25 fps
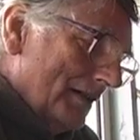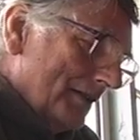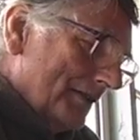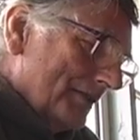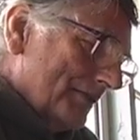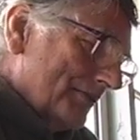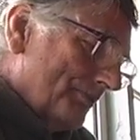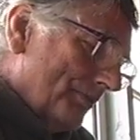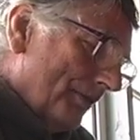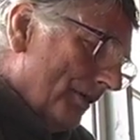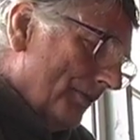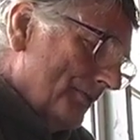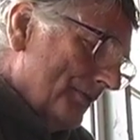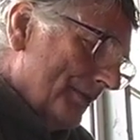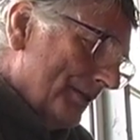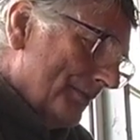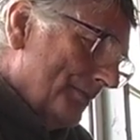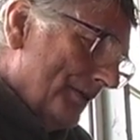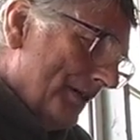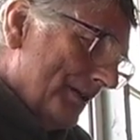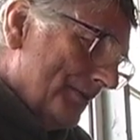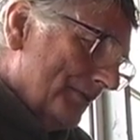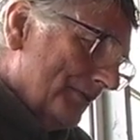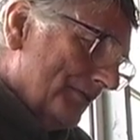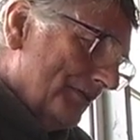the problem with
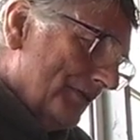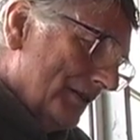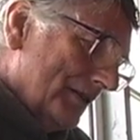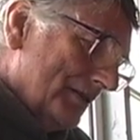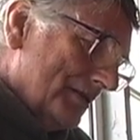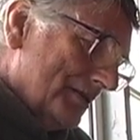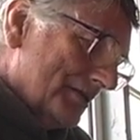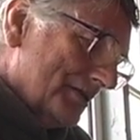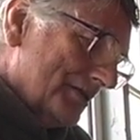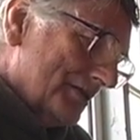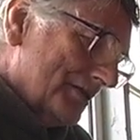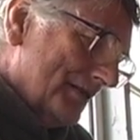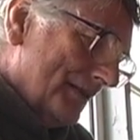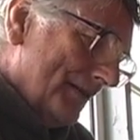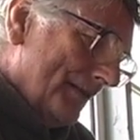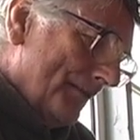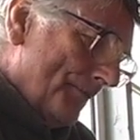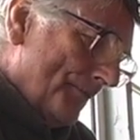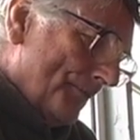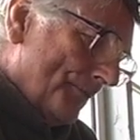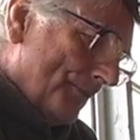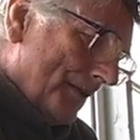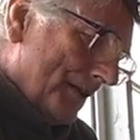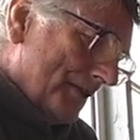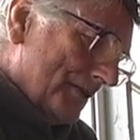paper filters
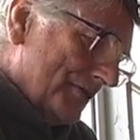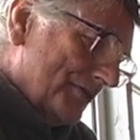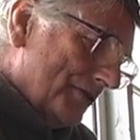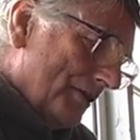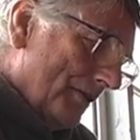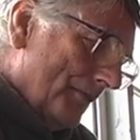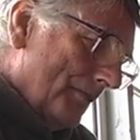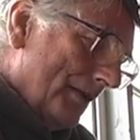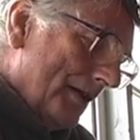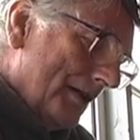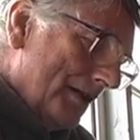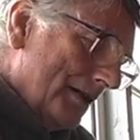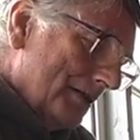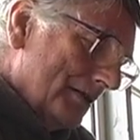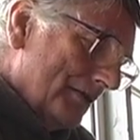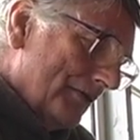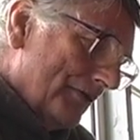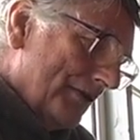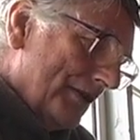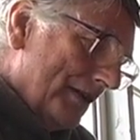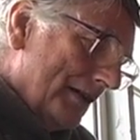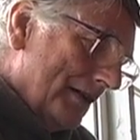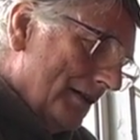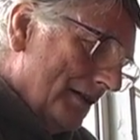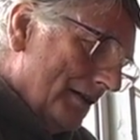is so many of
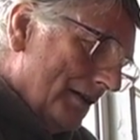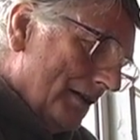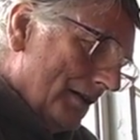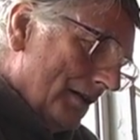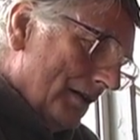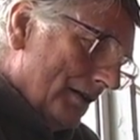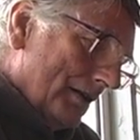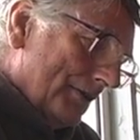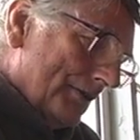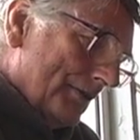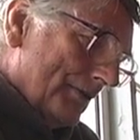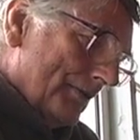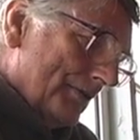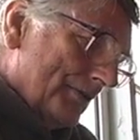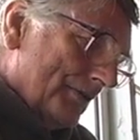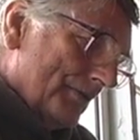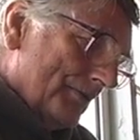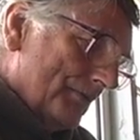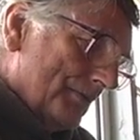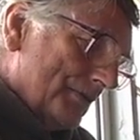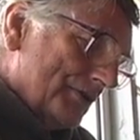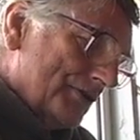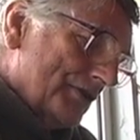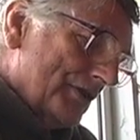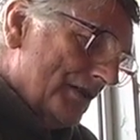the
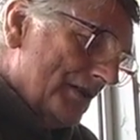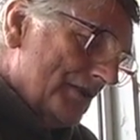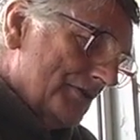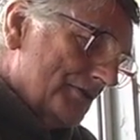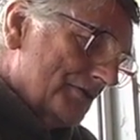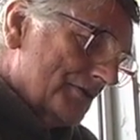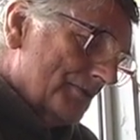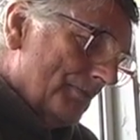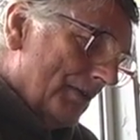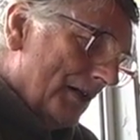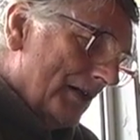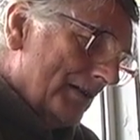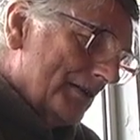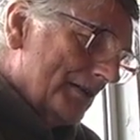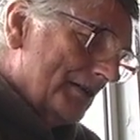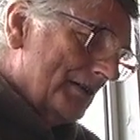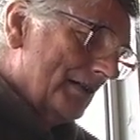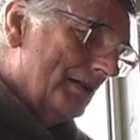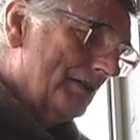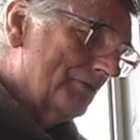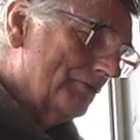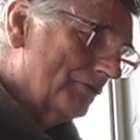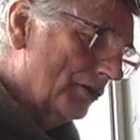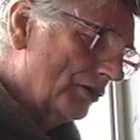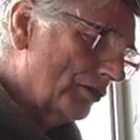machines you buy today
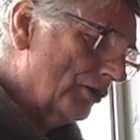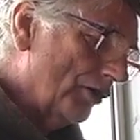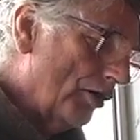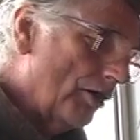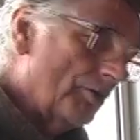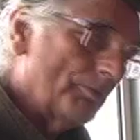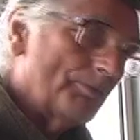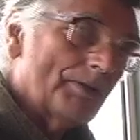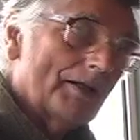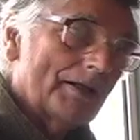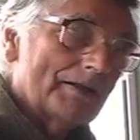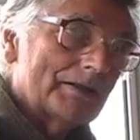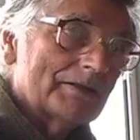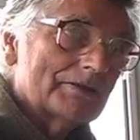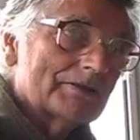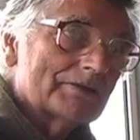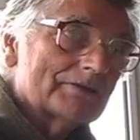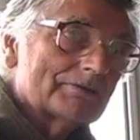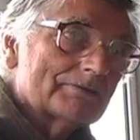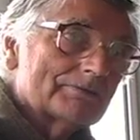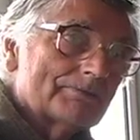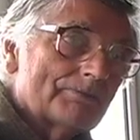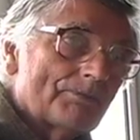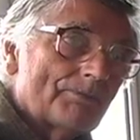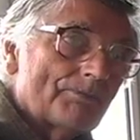have got a hot plate.
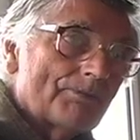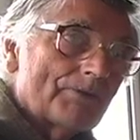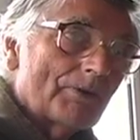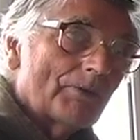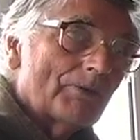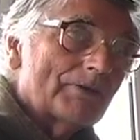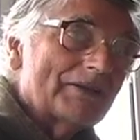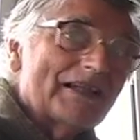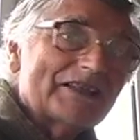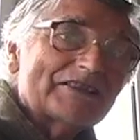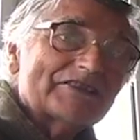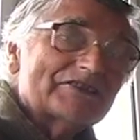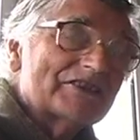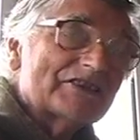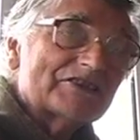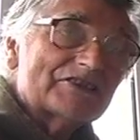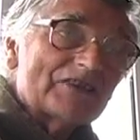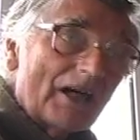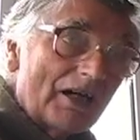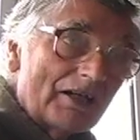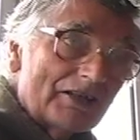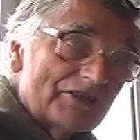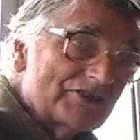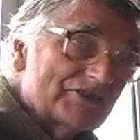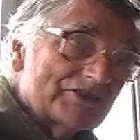Well, that's
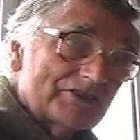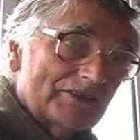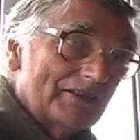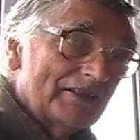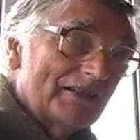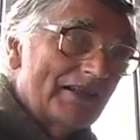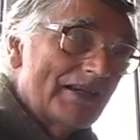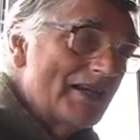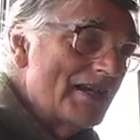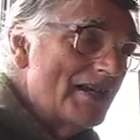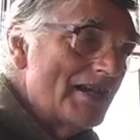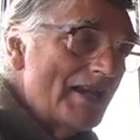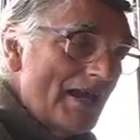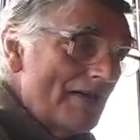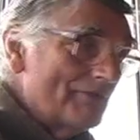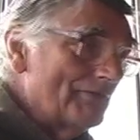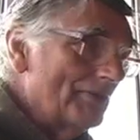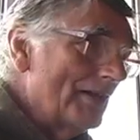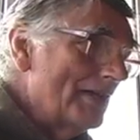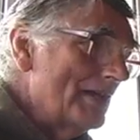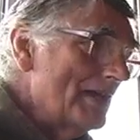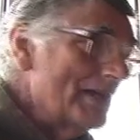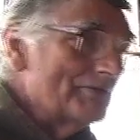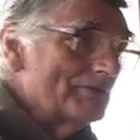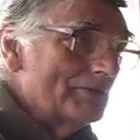disaster.
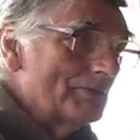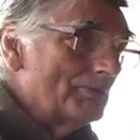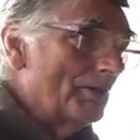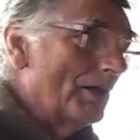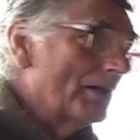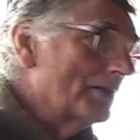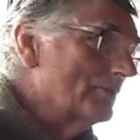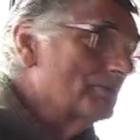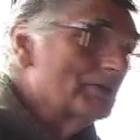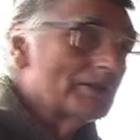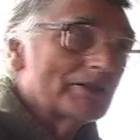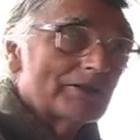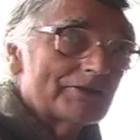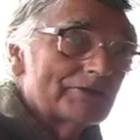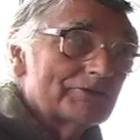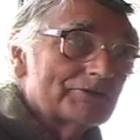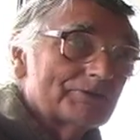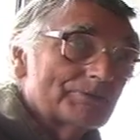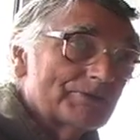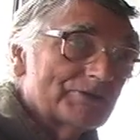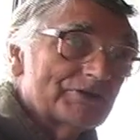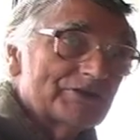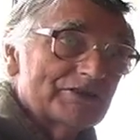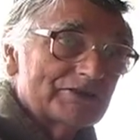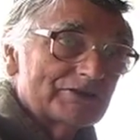Never, ever buy one of those
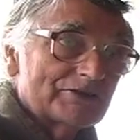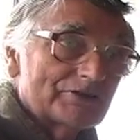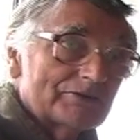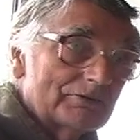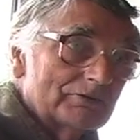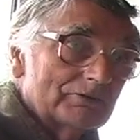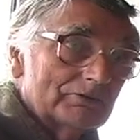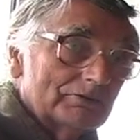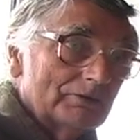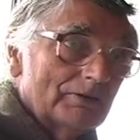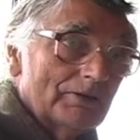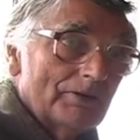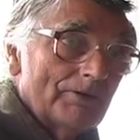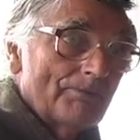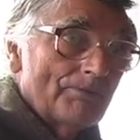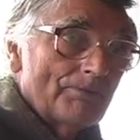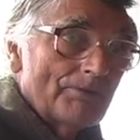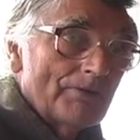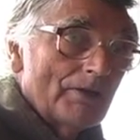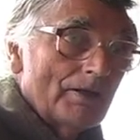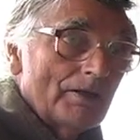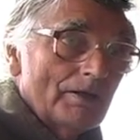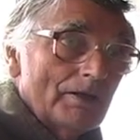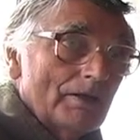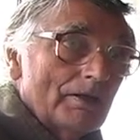machines at all.
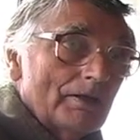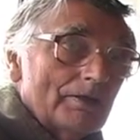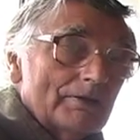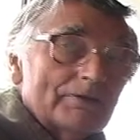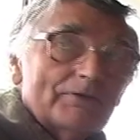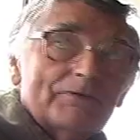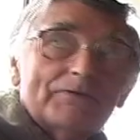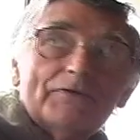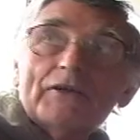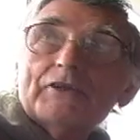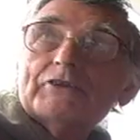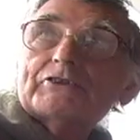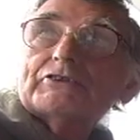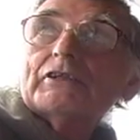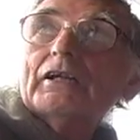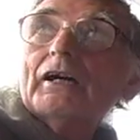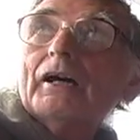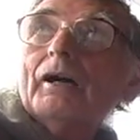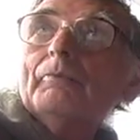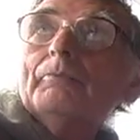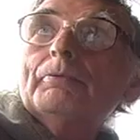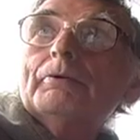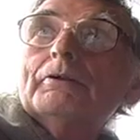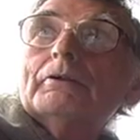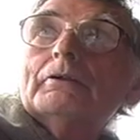The first
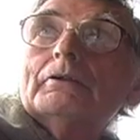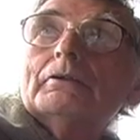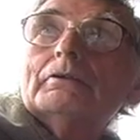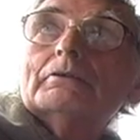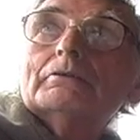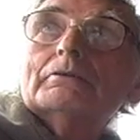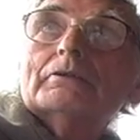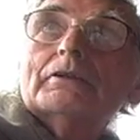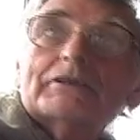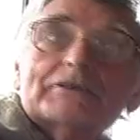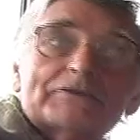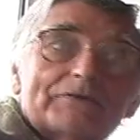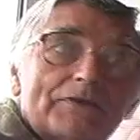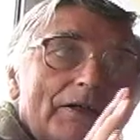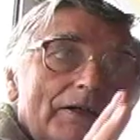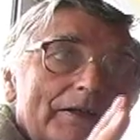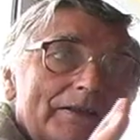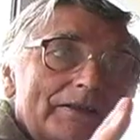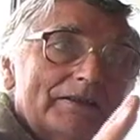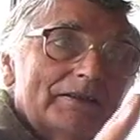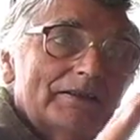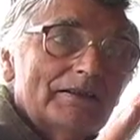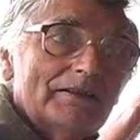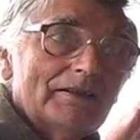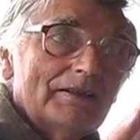cup is
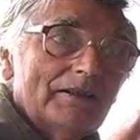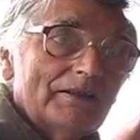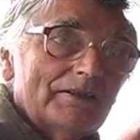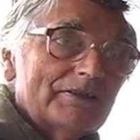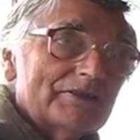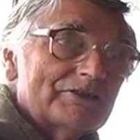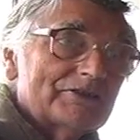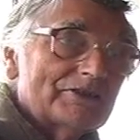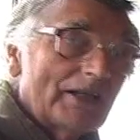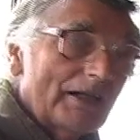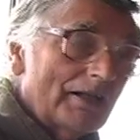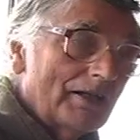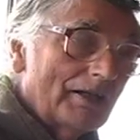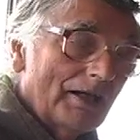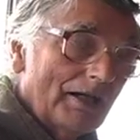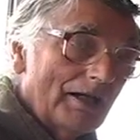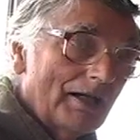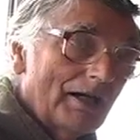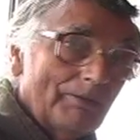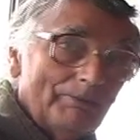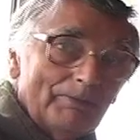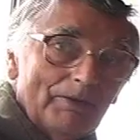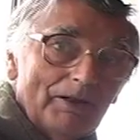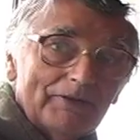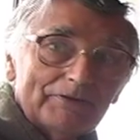fine. The second
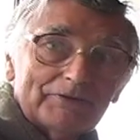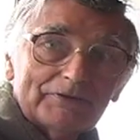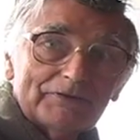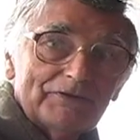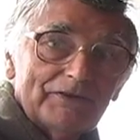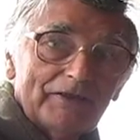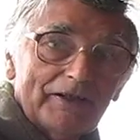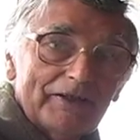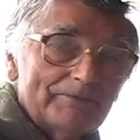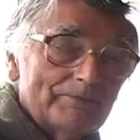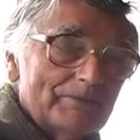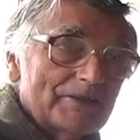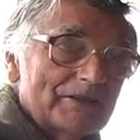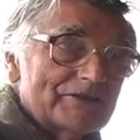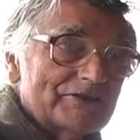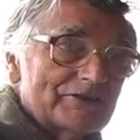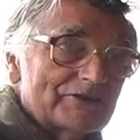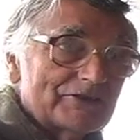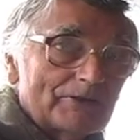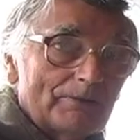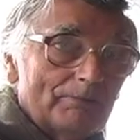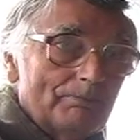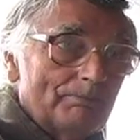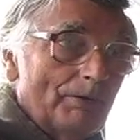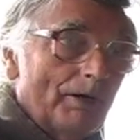cup, after 5 minutes,
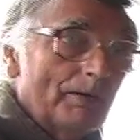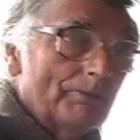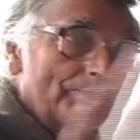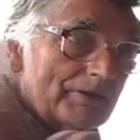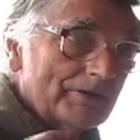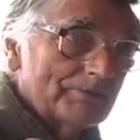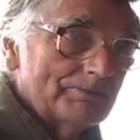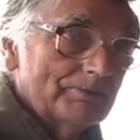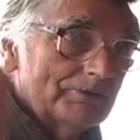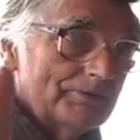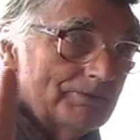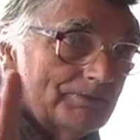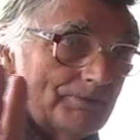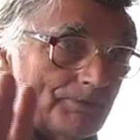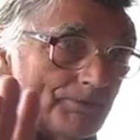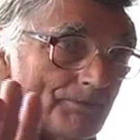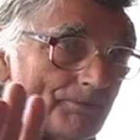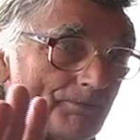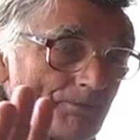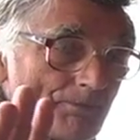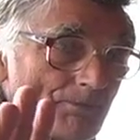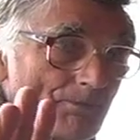is abominable. Mm-hmm.